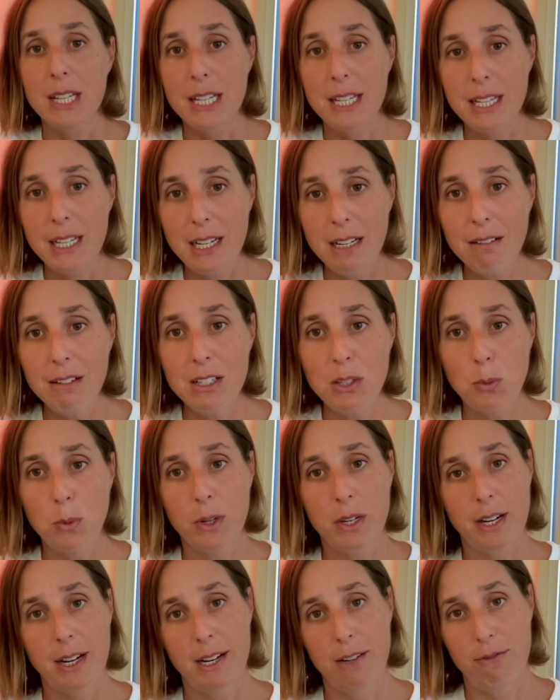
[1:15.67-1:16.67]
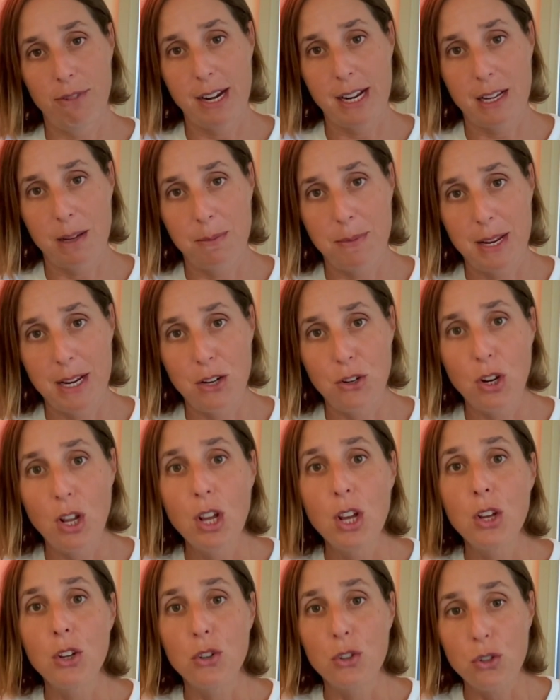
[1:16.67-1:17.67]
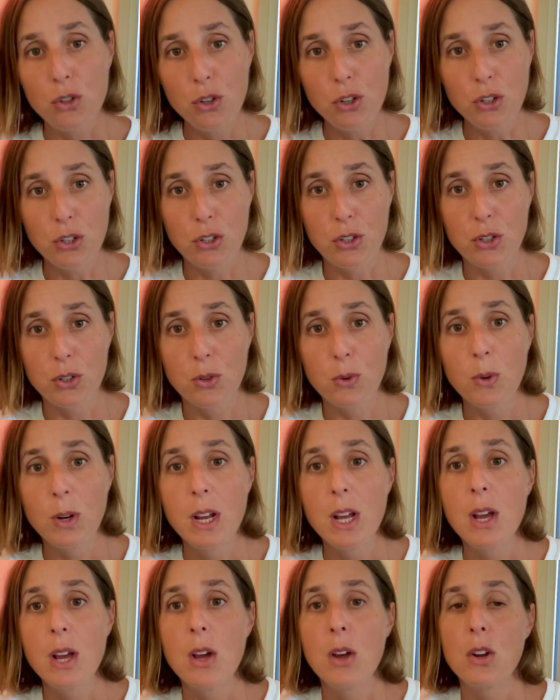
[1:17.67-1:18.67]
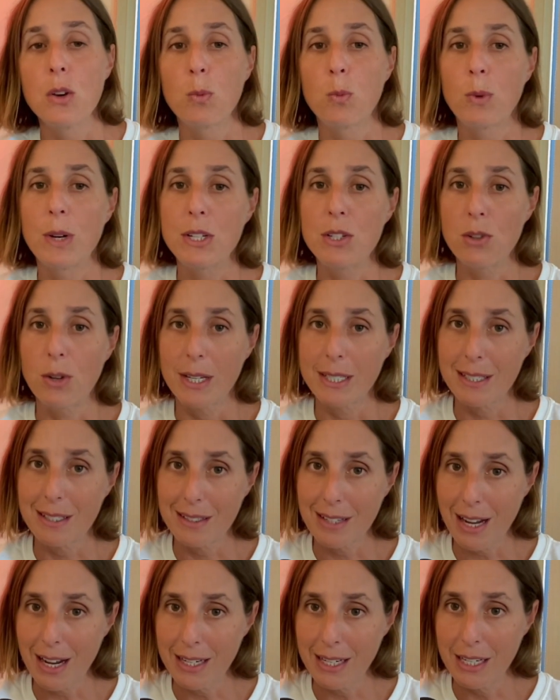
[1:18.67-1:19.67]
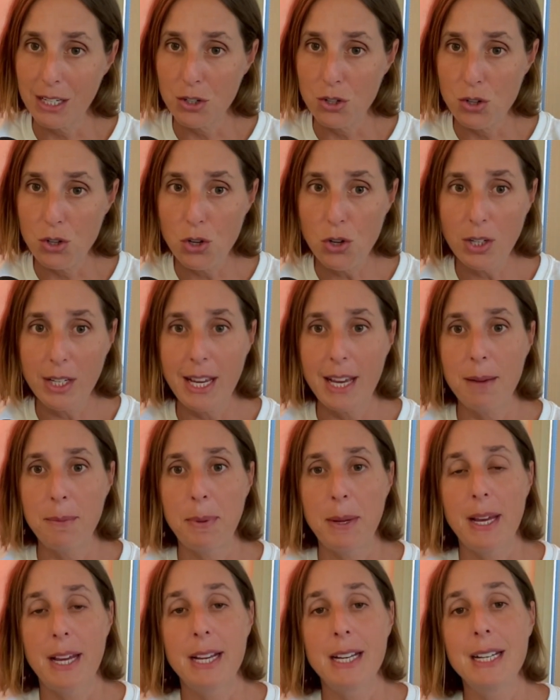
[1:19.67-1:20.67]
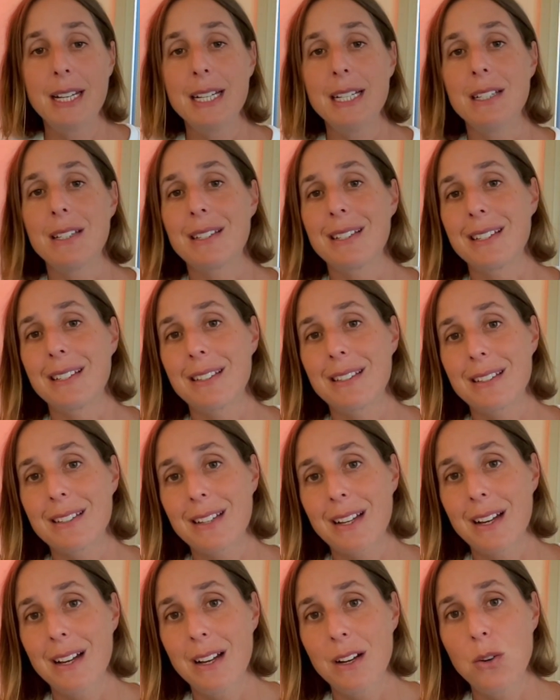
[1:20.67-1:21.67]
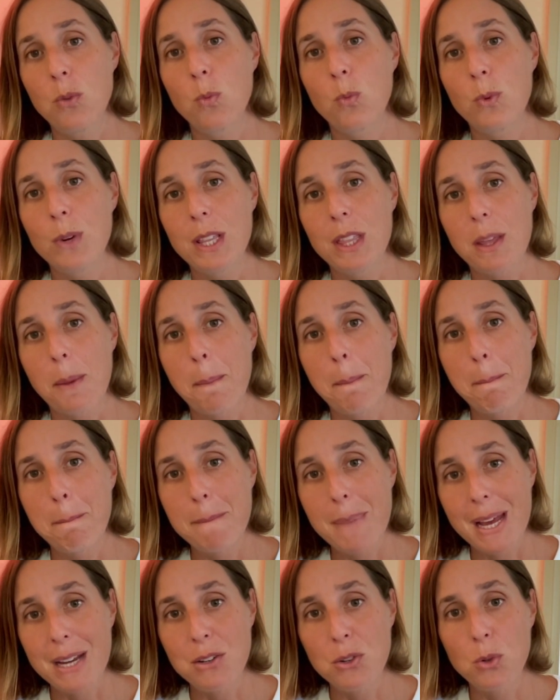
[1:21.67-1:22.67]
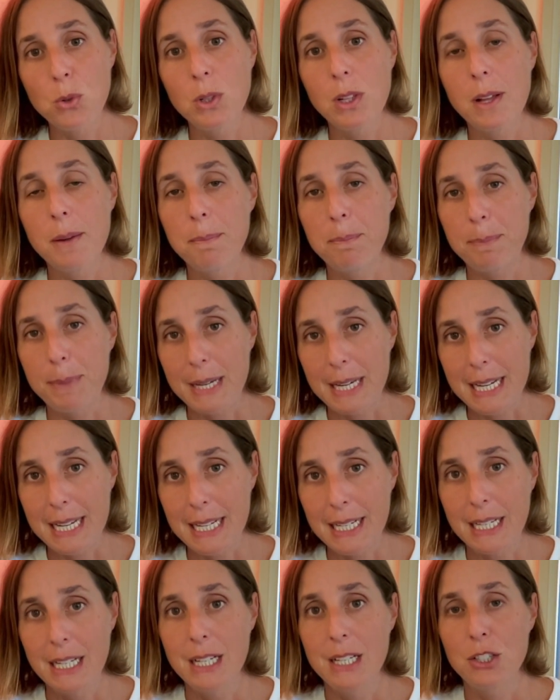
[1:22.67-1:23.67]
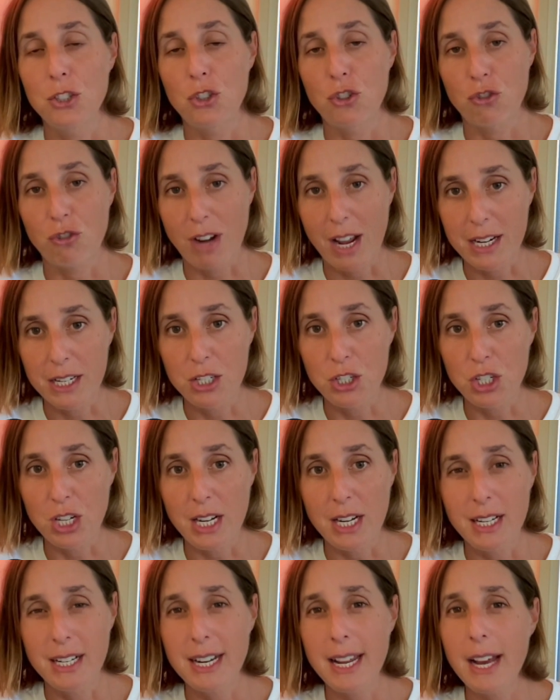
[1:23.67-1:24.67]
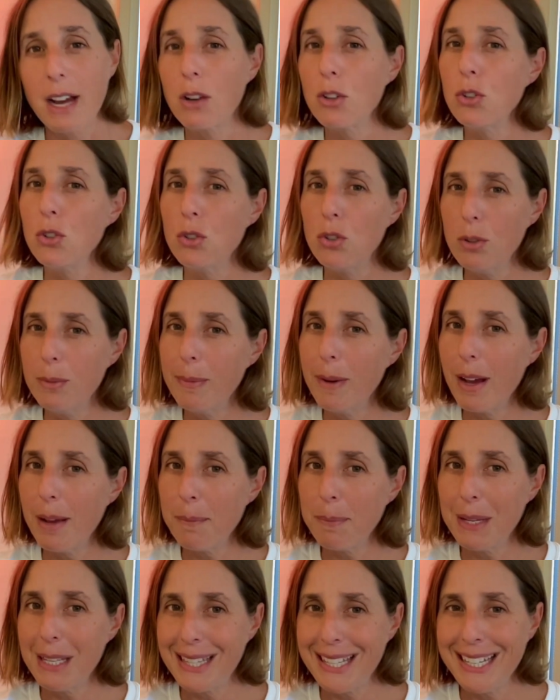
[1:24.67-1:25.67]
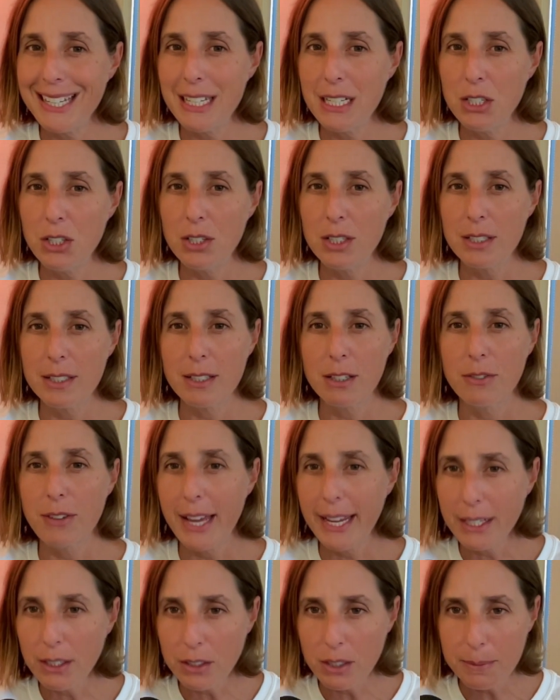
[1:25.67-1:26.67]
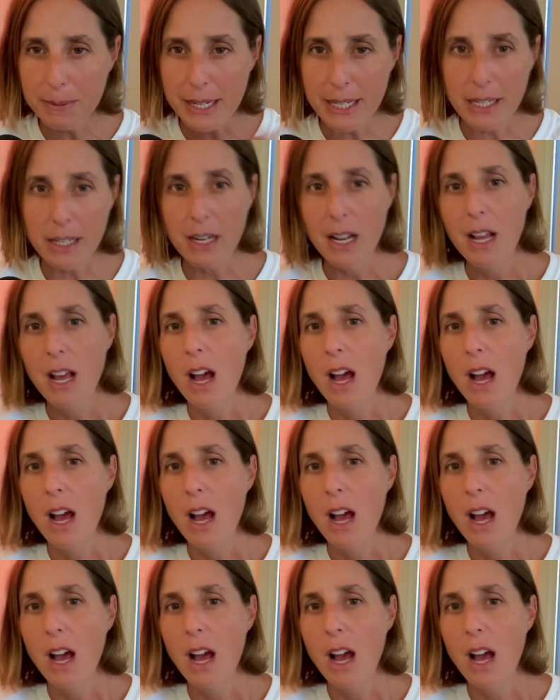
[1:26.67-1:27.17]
here is what I recommend you to do when you are starting a new campaign is to start with manual bidding strategy. Now you might be thinking to yourself, hang on a minute,